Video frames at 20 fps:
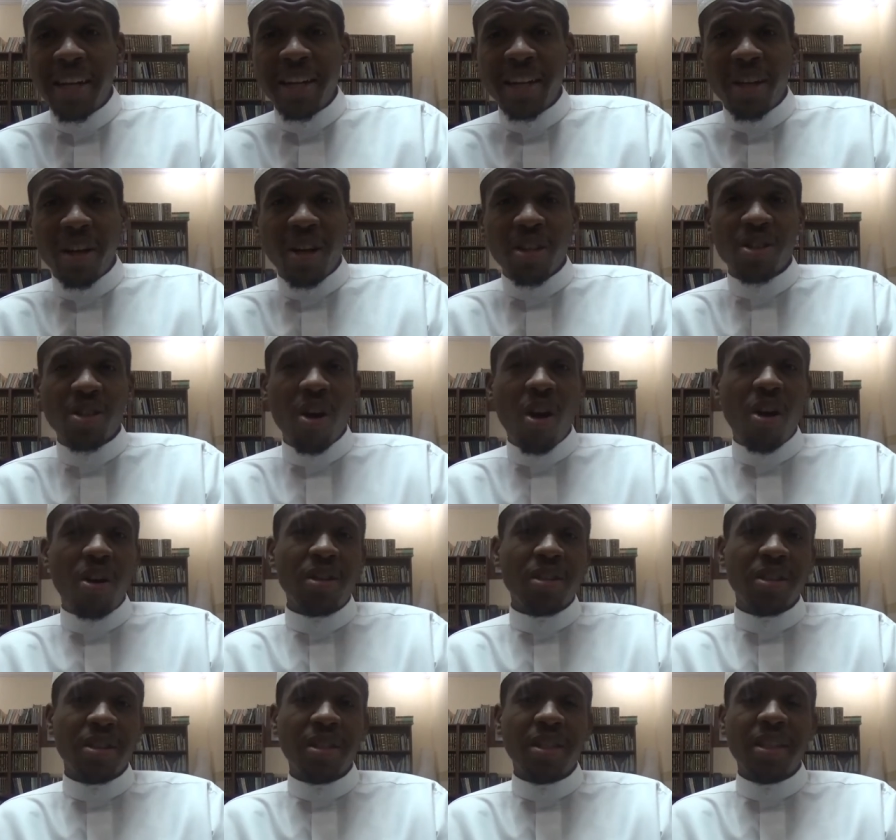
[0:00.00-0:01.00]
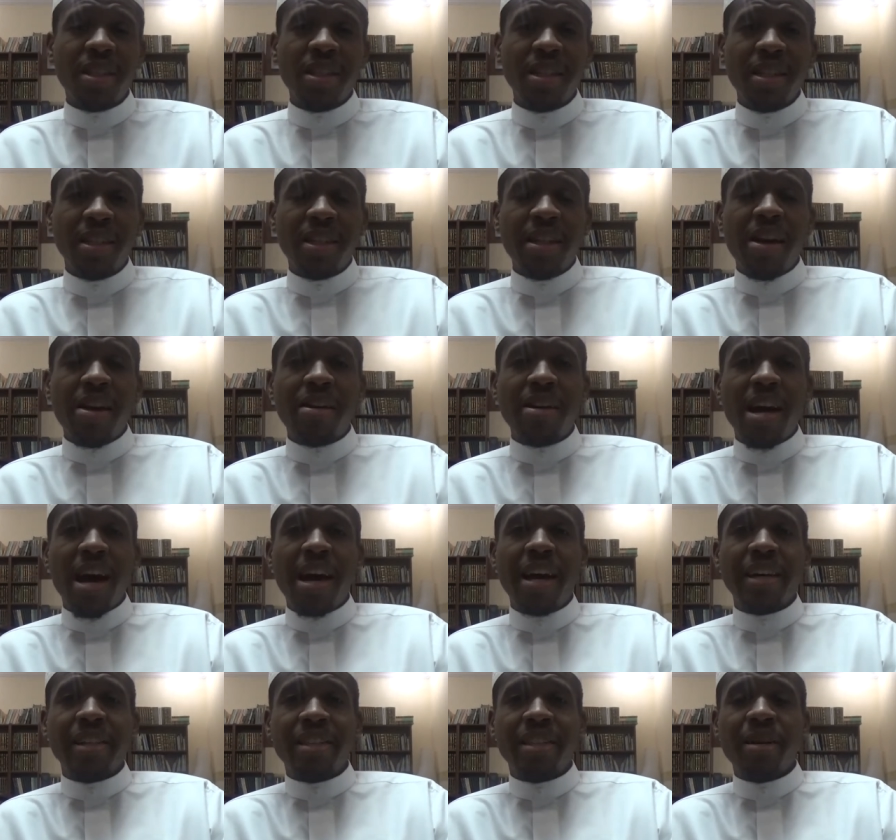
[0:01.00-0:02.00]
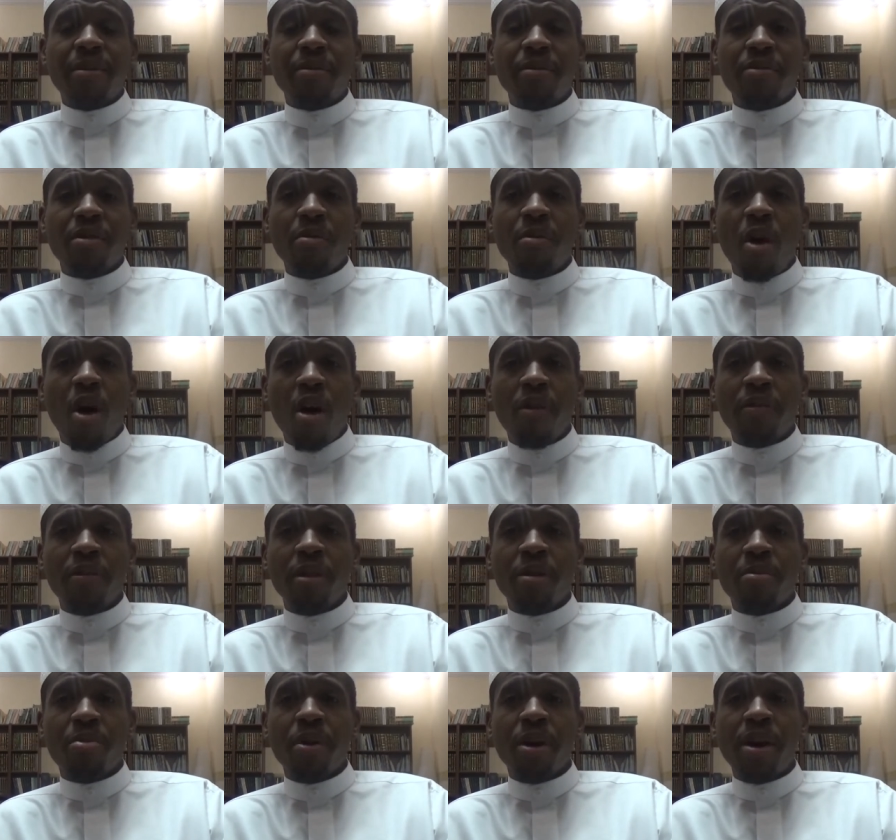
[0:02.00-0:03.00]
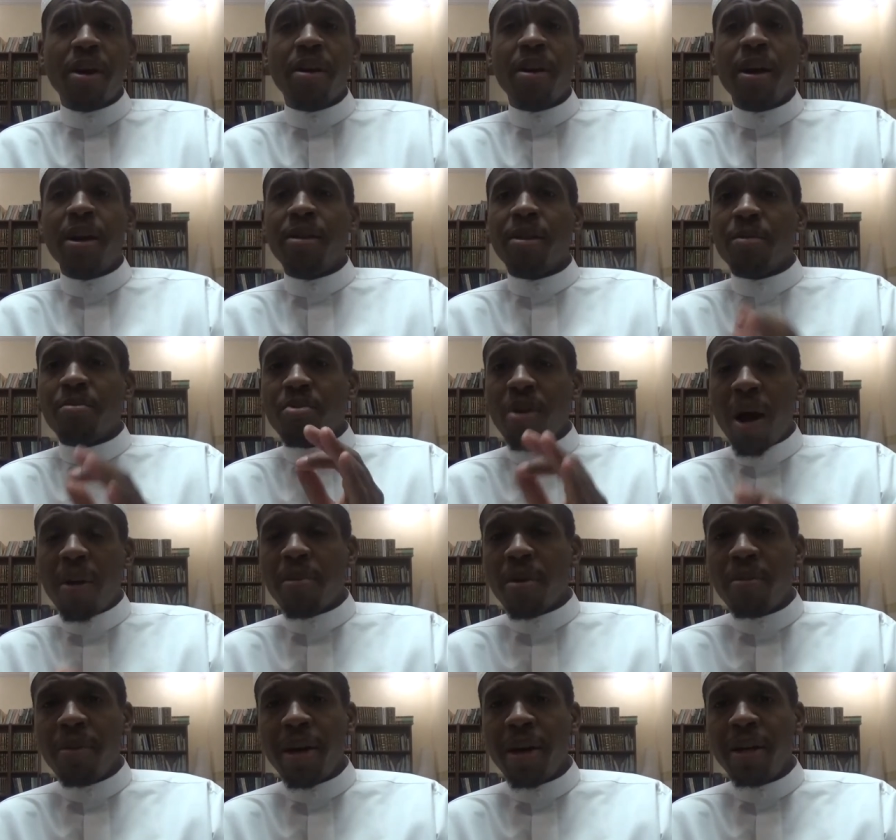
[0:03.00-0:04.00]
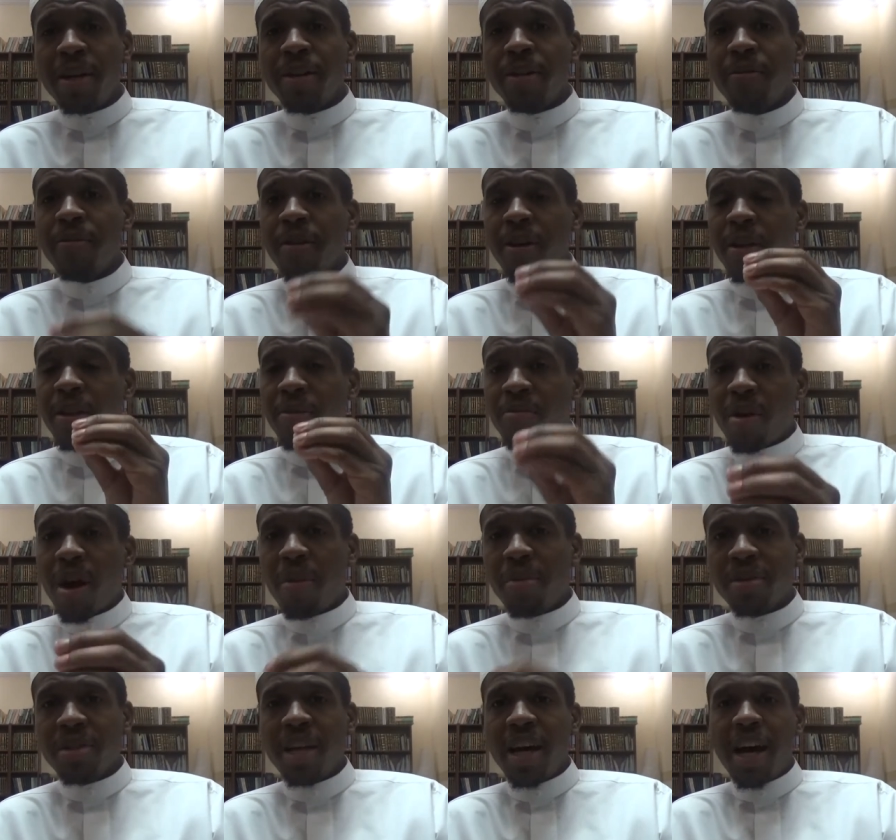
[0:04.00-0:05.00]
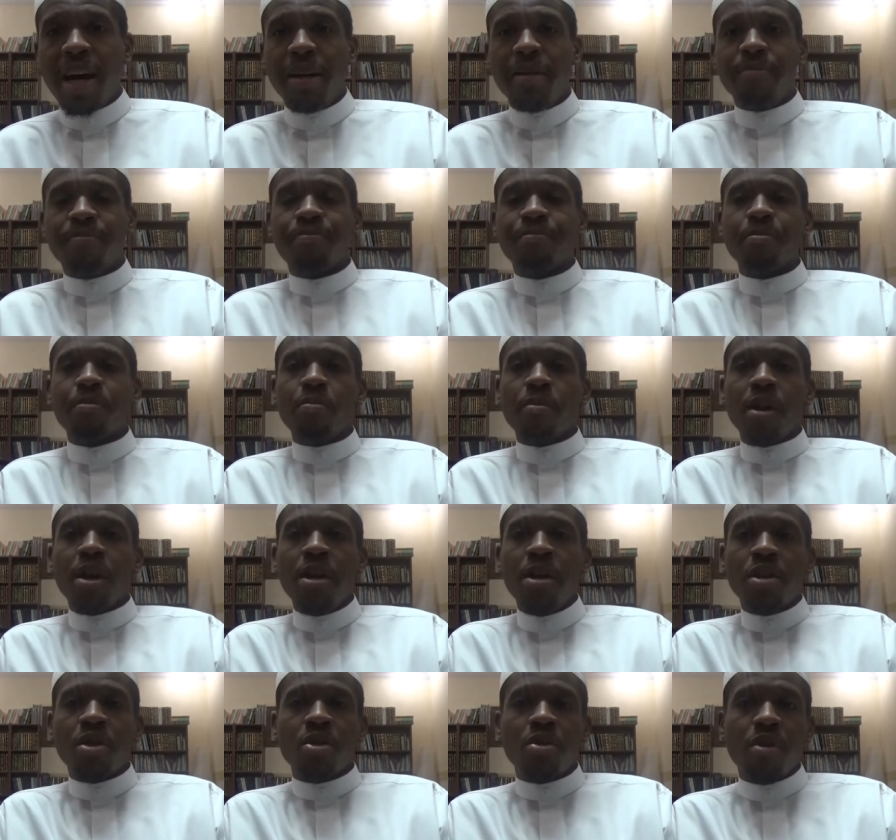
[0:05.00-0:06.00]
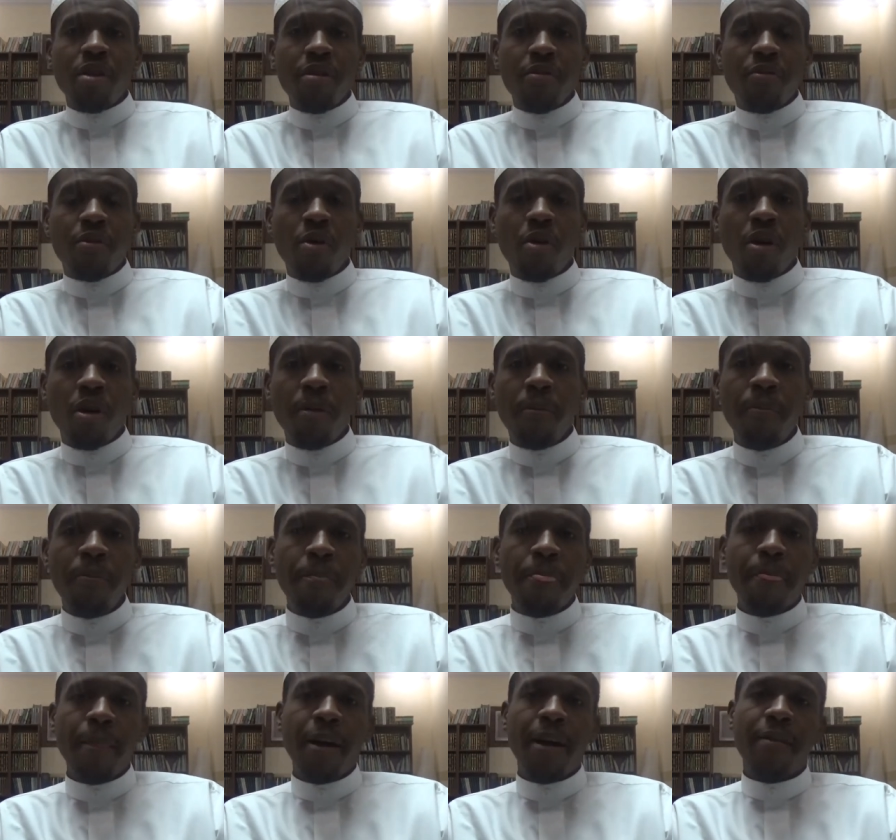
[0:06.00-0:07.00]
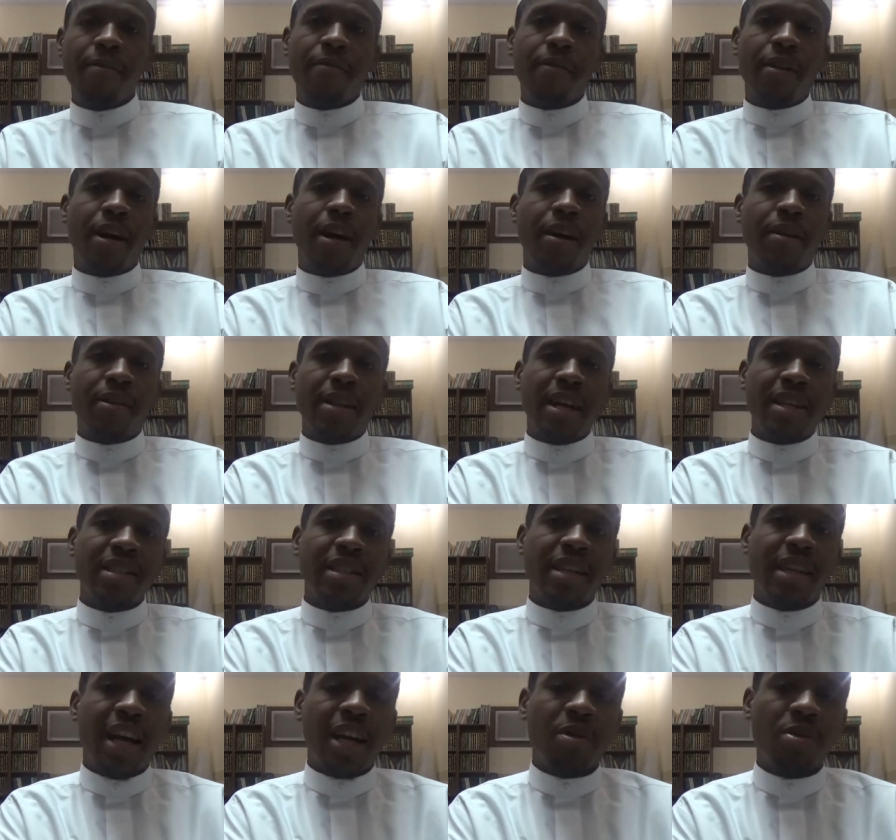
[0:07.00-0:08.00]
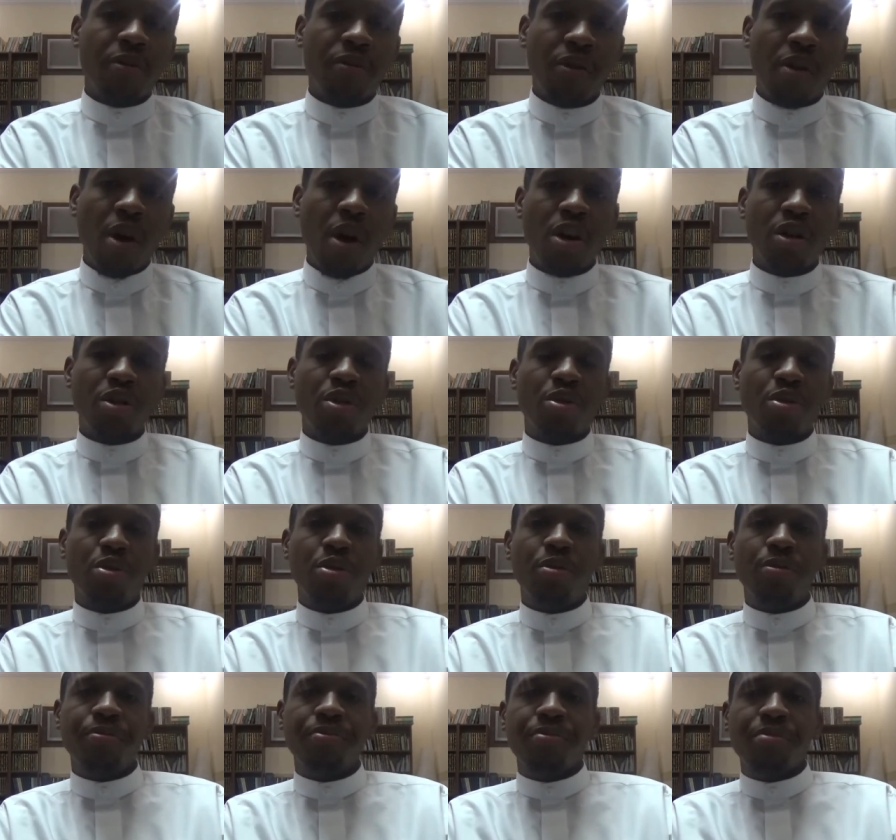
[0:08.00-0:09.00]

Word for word: in a lost cause, they are not exempt from offering the prayer in the proper manner, in the proper time. So therefore, if uh, that's the case with regards to